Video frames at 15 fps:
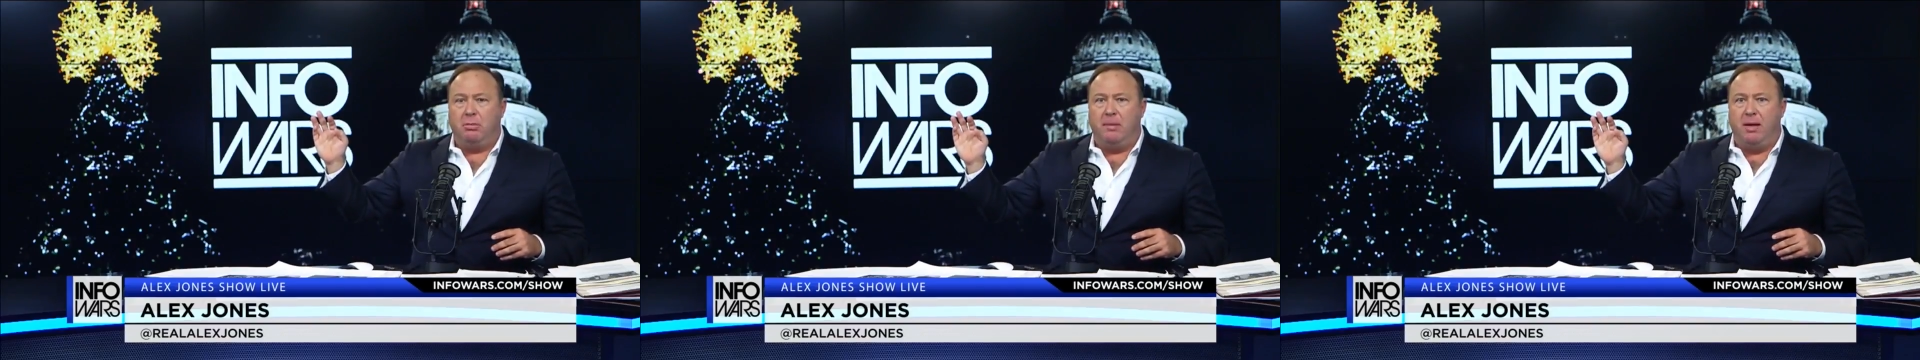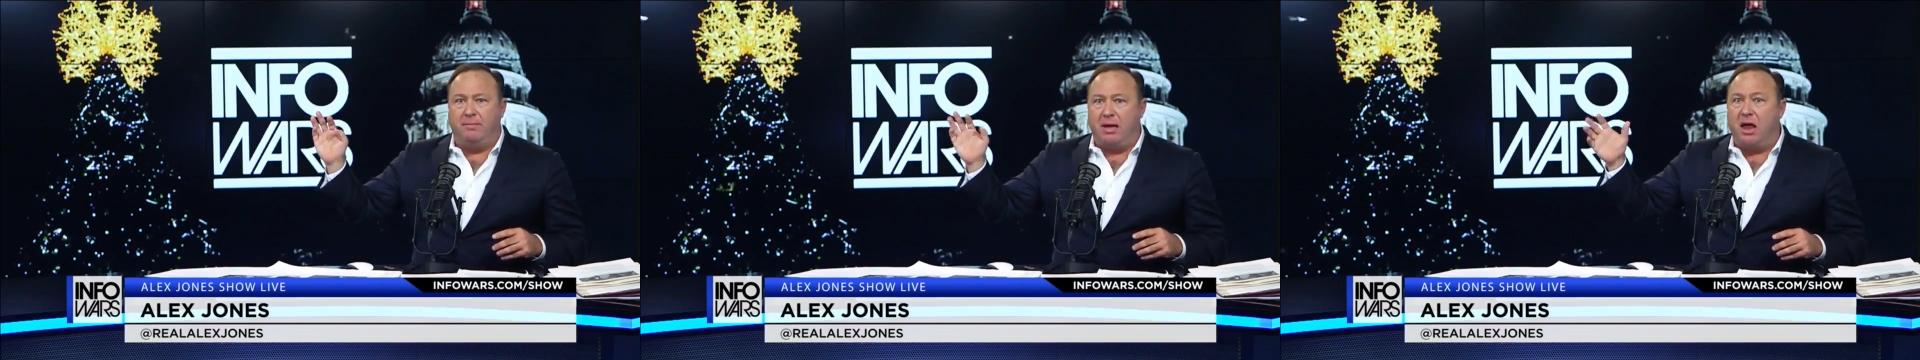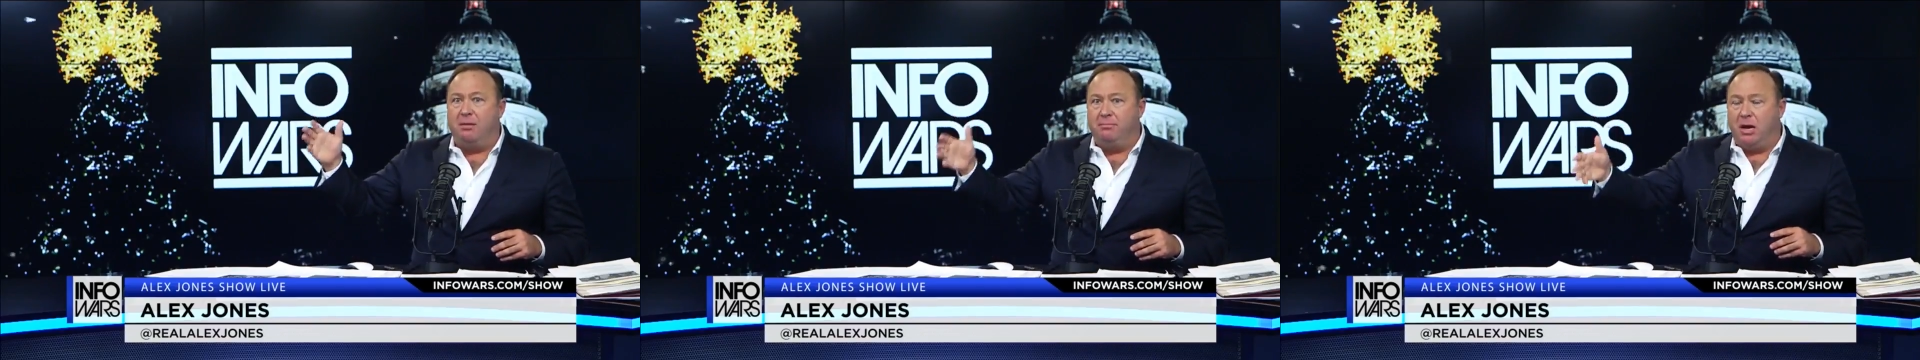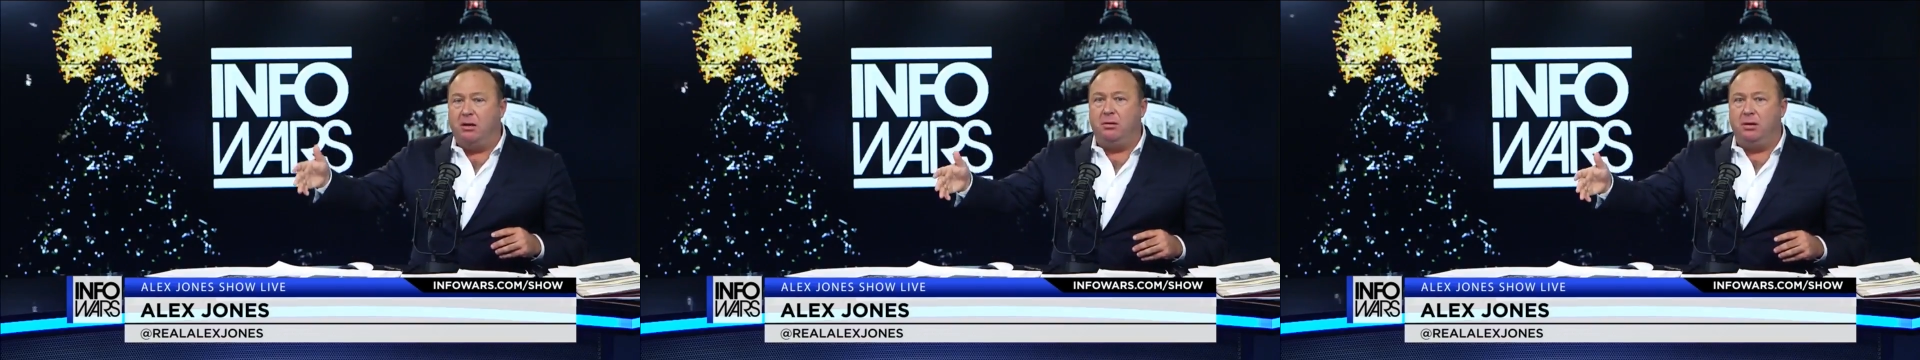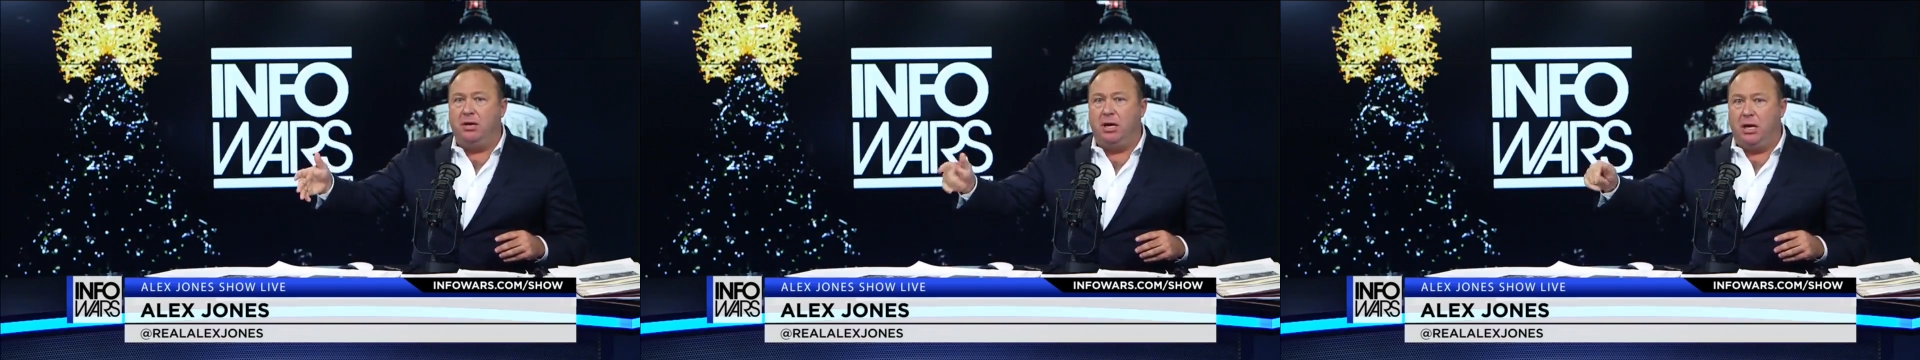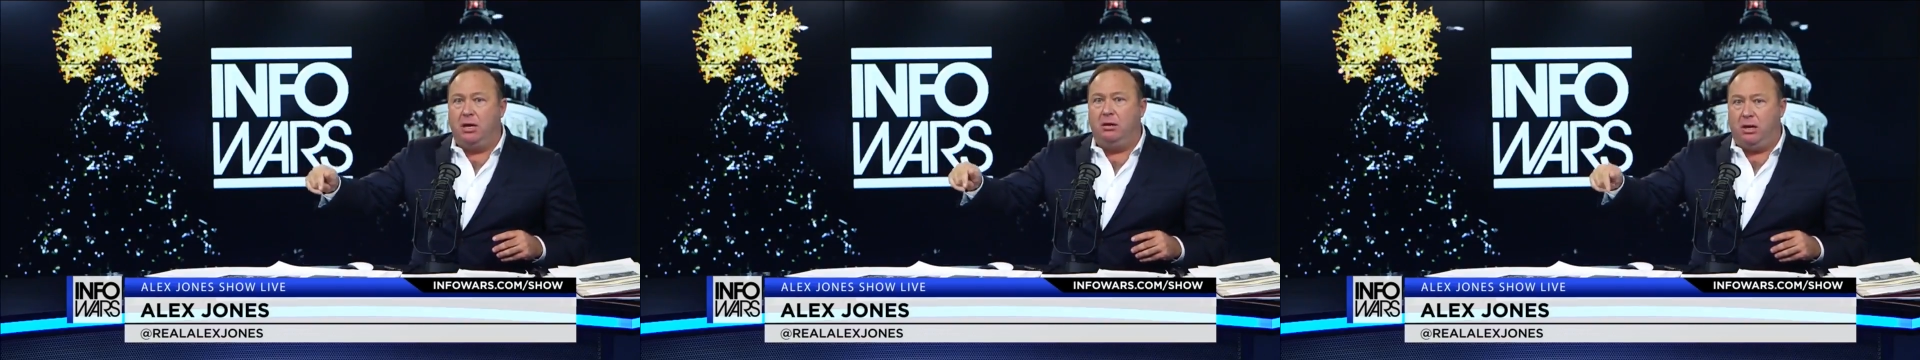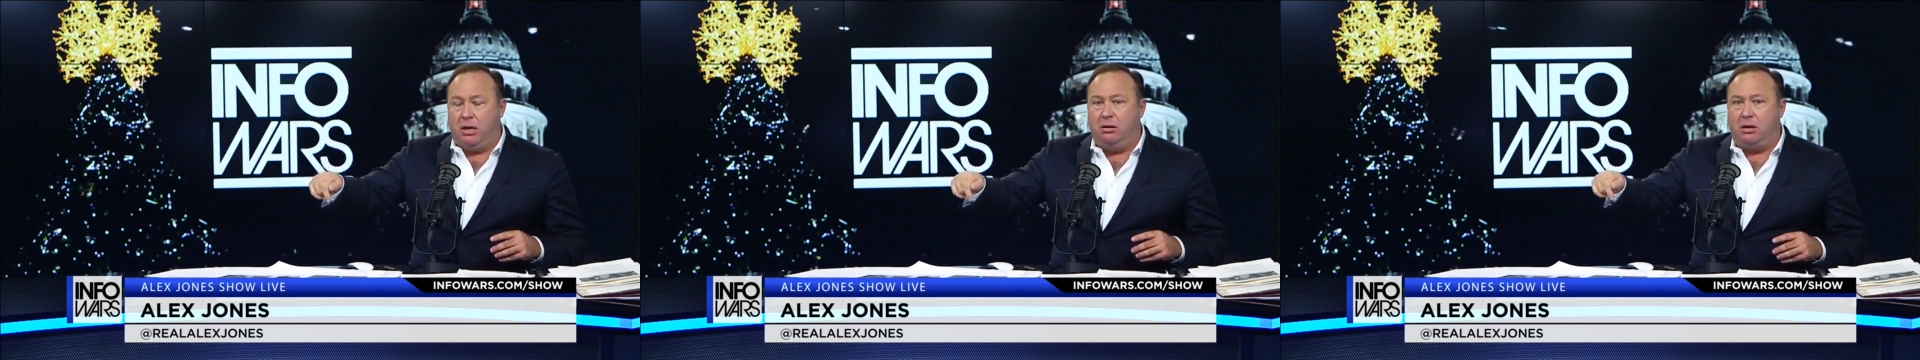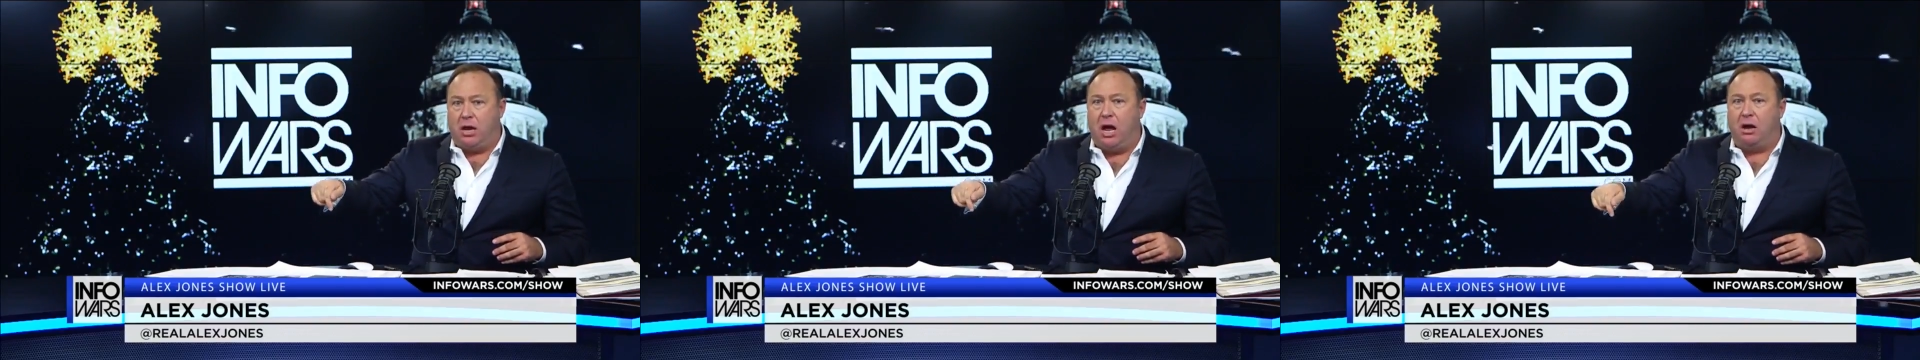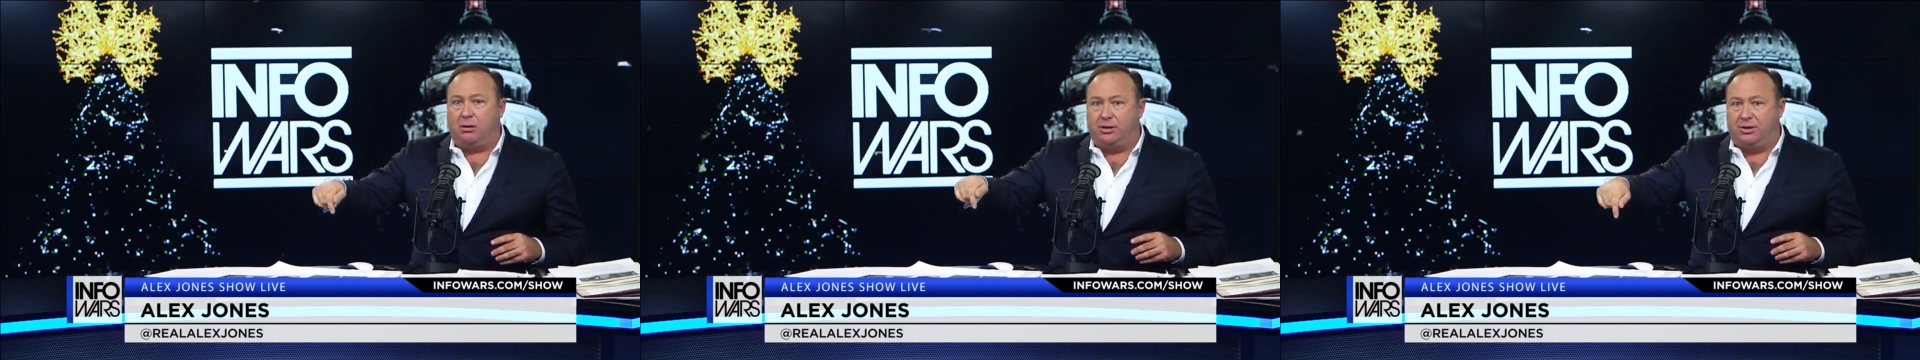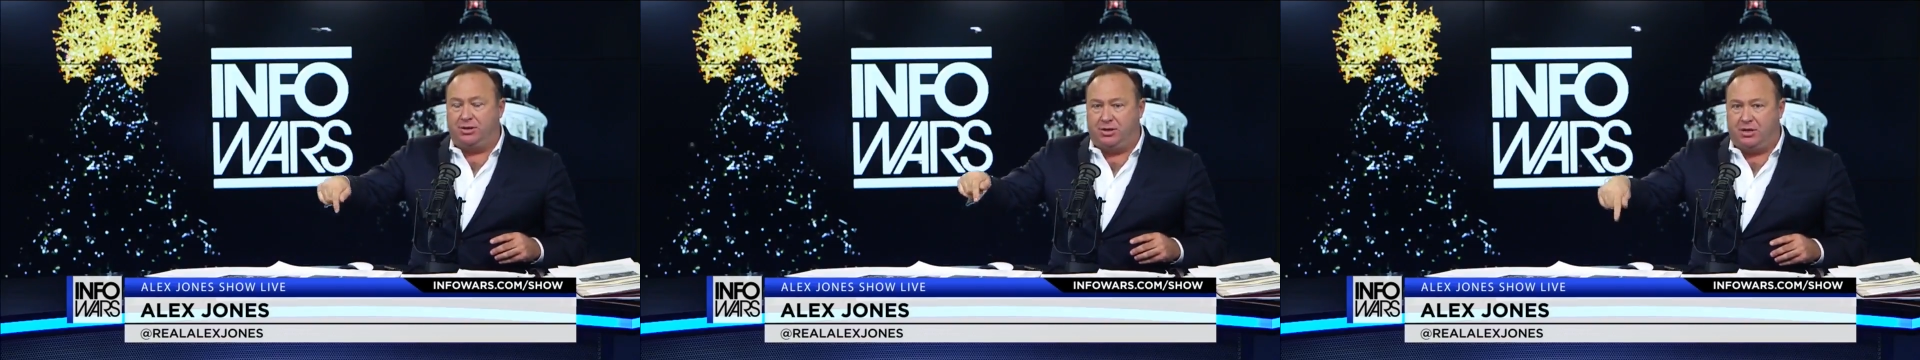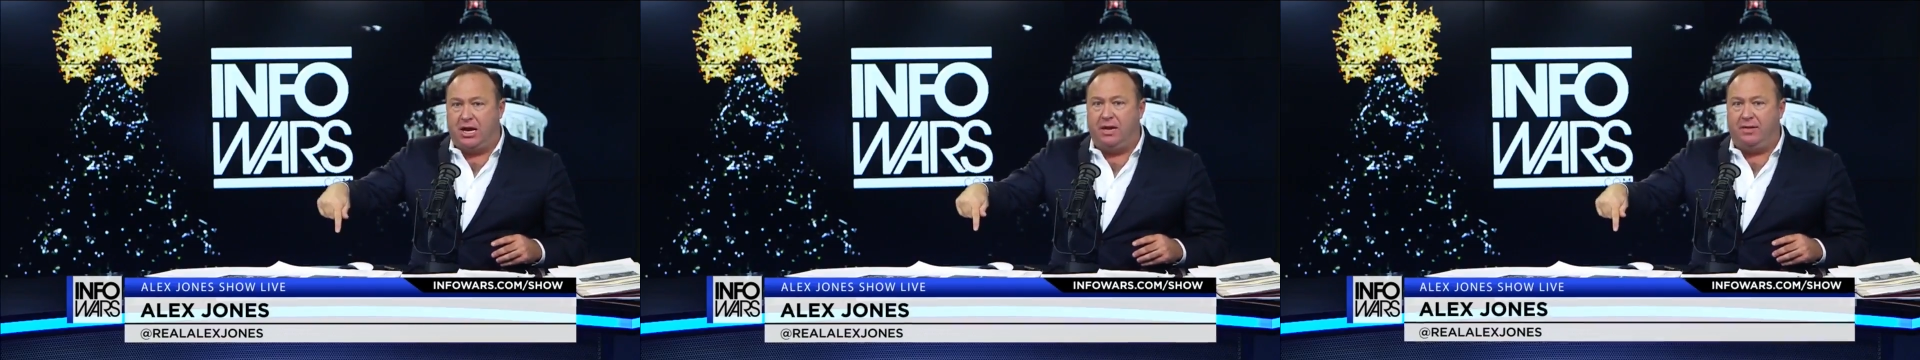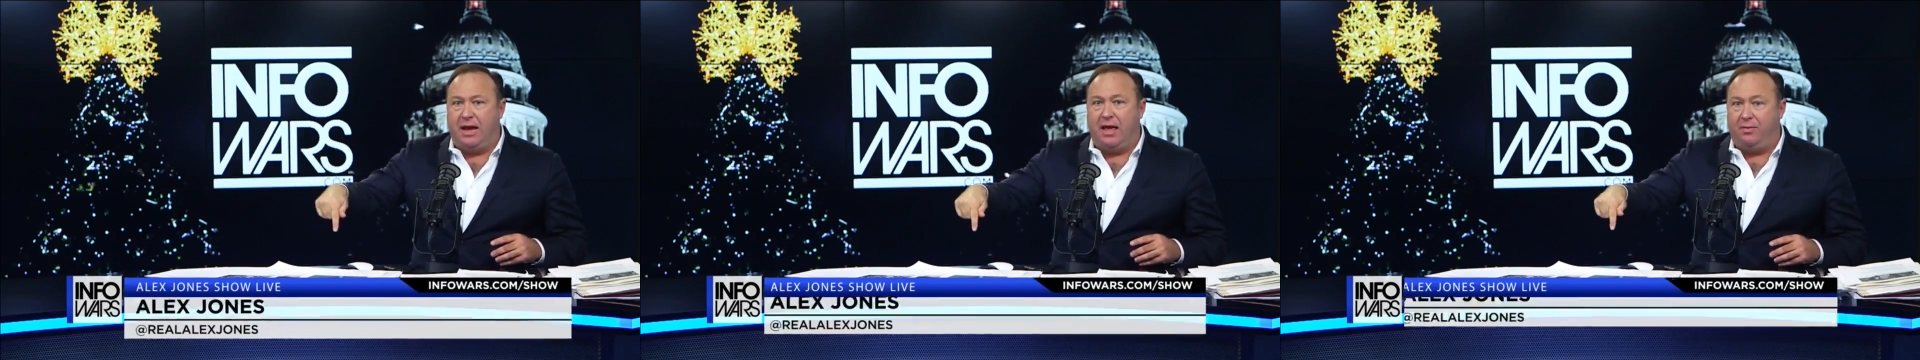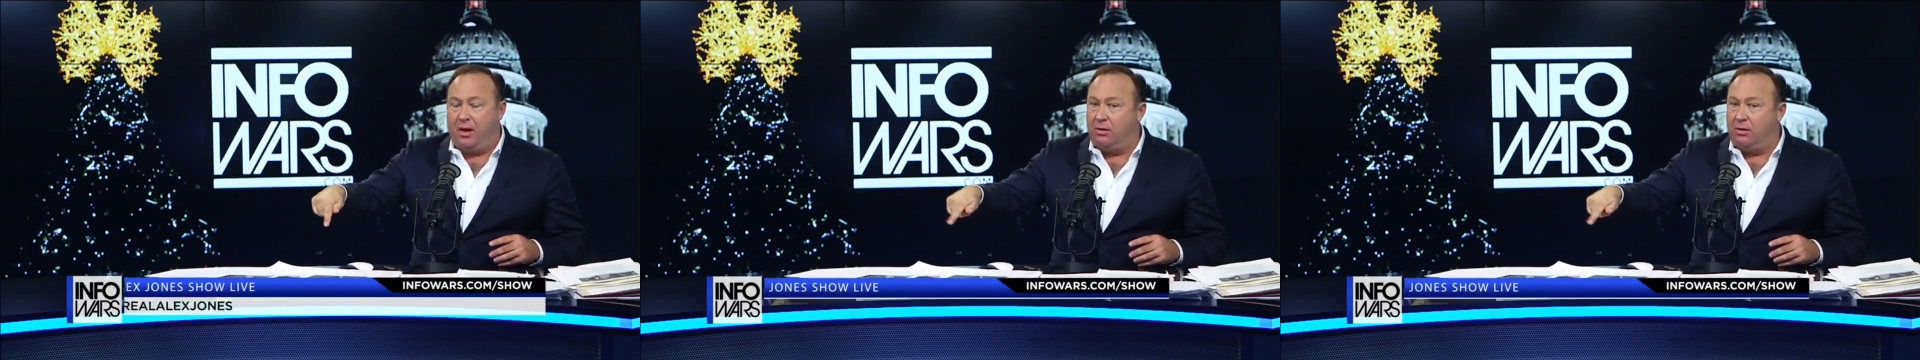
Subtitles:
And they've got immunity in Congress to say that.